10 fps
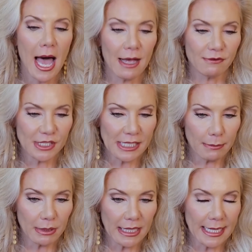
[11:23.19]
of
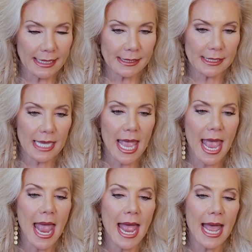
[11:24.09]
siblings
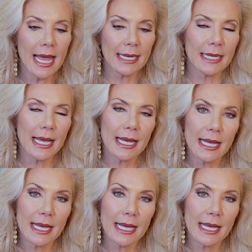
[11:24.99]
and